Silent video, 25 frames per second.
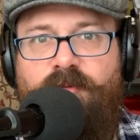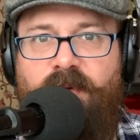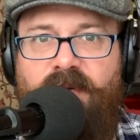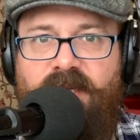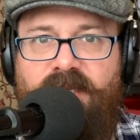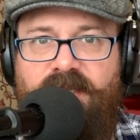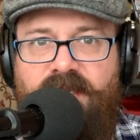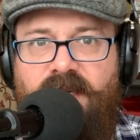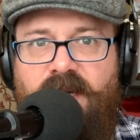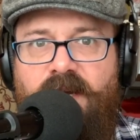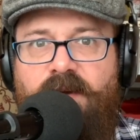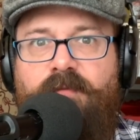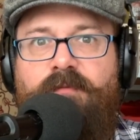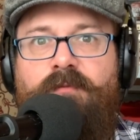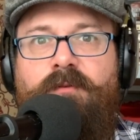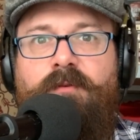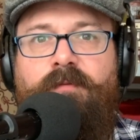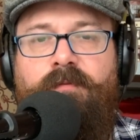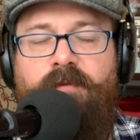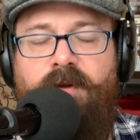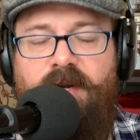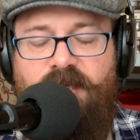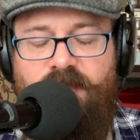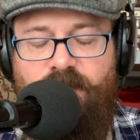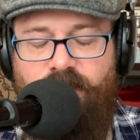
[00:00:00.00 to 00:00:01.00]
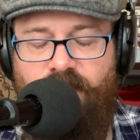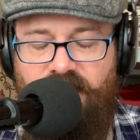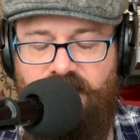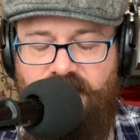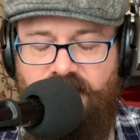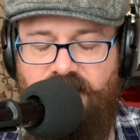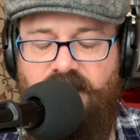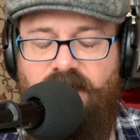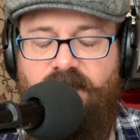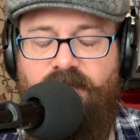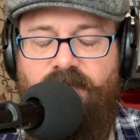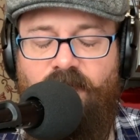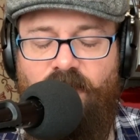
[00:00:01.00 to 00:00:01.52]
myself
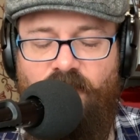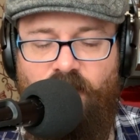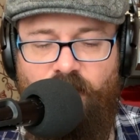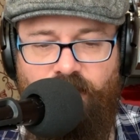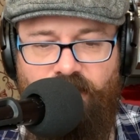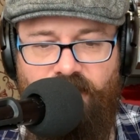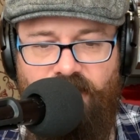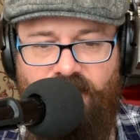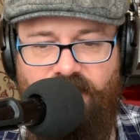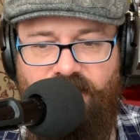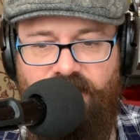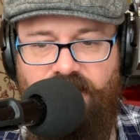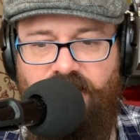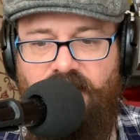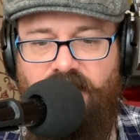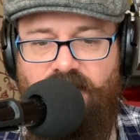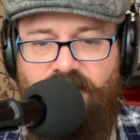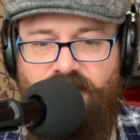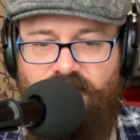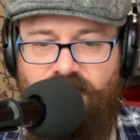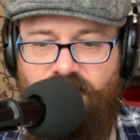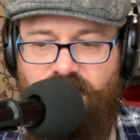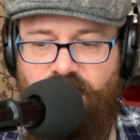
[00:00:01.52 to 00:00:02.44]
on the pronunciation,